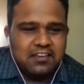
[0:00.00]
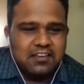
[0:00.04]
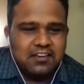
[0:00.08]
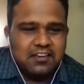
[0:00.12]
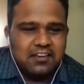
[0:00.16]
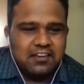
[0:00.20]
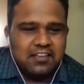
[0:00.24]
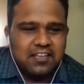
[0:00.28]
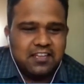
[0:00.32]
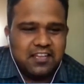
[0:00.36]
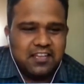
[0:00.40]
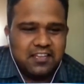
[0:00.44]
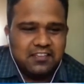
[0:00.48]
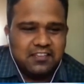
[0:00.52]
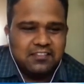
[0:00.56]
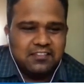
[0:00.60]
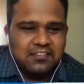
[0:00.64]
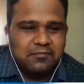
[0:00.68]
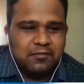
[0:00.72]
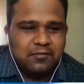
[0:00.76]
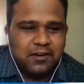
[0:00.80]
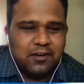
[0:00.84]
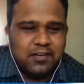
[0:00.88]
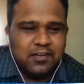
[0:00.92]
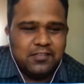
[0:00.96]
his
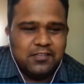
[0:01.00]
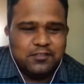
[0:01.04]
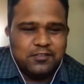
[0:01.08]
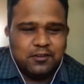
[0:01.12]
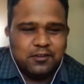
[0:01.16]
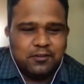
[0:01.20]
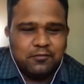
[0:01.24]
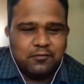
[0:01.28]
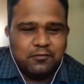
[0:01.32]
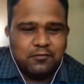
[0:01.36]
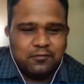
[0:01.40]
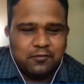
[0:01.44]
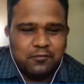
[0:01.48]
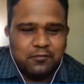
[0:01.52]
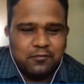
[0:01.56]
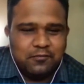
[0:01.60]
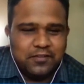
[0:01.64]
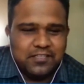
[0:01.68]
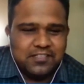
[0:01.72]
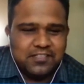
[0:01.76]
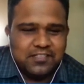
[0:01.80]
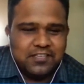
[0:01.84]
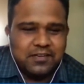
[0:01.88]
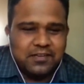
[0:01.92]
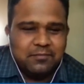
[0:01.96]
words of
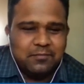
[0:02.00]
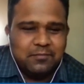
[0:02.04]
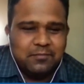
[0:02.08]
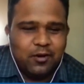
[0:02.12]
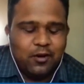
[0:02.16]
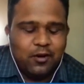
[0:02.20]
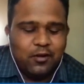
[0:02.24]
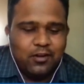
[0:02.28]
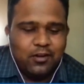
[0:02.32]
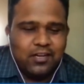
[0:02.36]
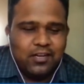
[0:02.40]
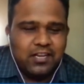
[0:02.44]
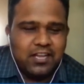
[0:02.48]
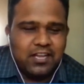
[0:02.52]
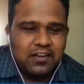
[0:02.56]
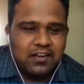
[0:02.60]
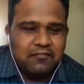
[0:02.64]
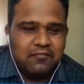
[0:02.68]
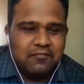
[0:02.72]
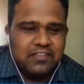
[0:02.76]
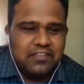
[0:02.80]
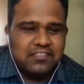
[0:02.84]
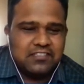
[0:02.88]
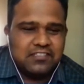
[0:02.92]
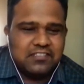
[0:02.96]
wisdom on
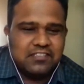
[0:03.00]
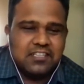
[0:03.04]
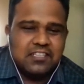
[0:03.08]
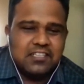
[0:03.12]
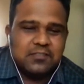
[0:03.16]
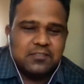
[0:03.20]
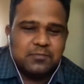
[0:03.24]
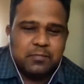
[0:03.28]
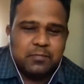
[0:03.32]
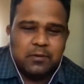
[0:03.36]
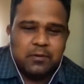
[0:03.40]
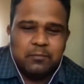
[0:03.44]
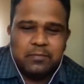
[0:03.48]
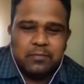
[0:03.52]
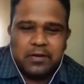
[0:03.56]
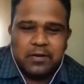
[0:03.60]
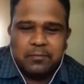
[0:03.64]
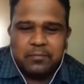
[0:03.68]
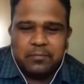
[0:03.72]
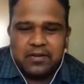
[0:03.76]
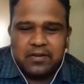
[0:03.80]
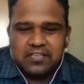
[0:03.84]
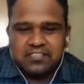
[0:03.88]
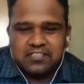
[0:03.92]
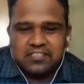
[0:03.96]
conventional sperm
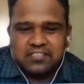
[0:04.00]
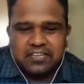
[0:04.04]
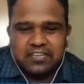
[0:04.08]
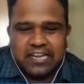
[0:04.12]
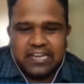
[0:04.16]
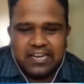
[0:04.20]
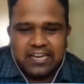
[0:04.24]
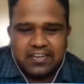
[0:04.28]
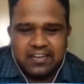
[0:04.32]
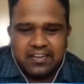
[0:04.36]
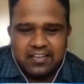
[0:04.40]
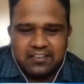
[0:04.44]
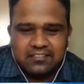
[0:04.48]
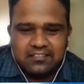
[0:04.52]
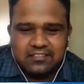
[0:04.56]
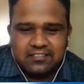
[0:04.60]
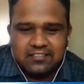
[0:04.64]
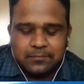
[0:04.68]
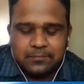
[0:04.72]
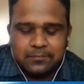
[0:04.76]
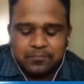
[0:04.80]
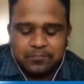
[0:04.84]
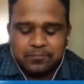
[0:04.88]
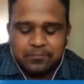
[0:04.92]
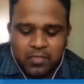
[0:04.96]
preparation techniques.
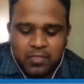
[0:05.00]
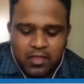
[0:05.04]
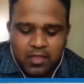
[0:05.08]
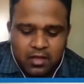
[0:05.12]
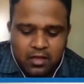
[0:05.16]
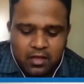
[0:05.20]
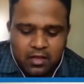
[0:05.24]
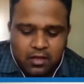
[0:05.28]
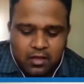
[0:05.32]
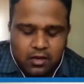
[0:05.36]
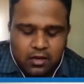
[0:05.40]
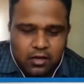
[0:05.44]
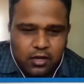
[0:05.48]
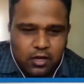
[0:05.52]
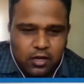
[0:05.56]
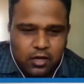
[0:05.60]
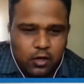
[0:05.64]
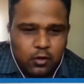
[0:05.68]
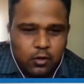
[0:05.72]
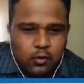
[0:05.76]
Now